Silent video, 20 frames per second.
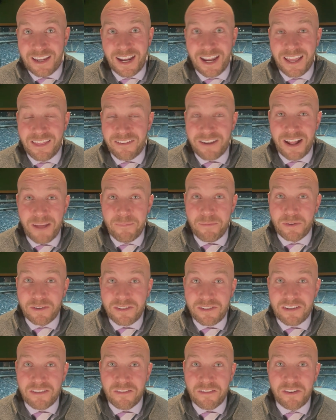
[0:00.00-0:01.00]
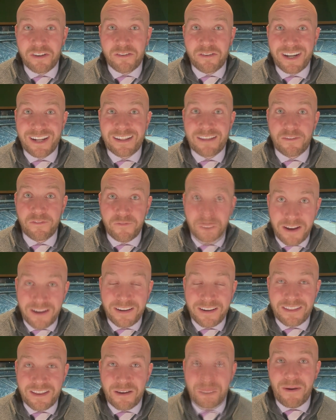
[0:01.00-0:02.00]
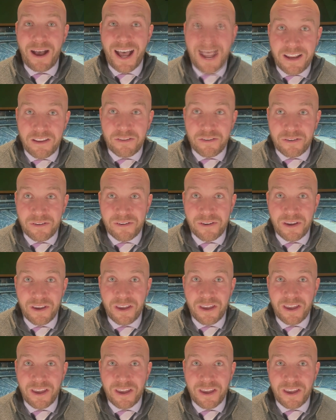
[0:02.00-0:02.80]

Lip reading: and they're not particularly great at defending them either.